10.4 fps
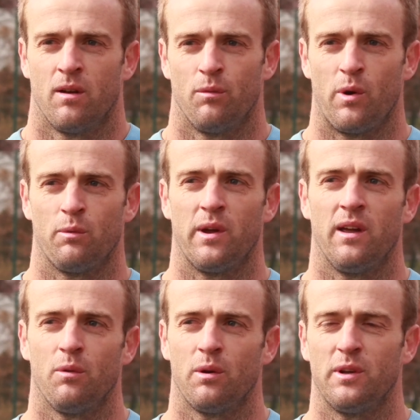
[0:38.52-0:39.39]

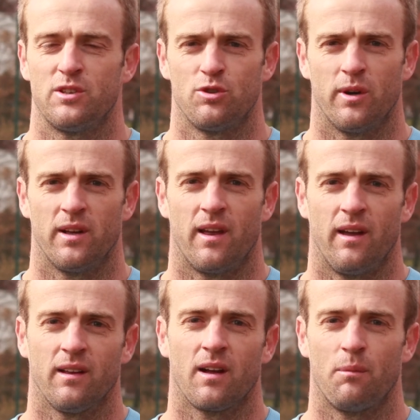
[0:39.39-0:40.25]
When we tour,
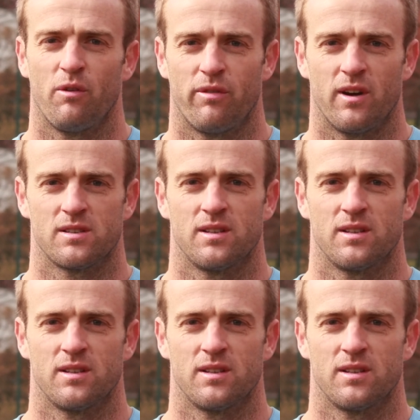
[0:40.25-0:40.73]
they come with us.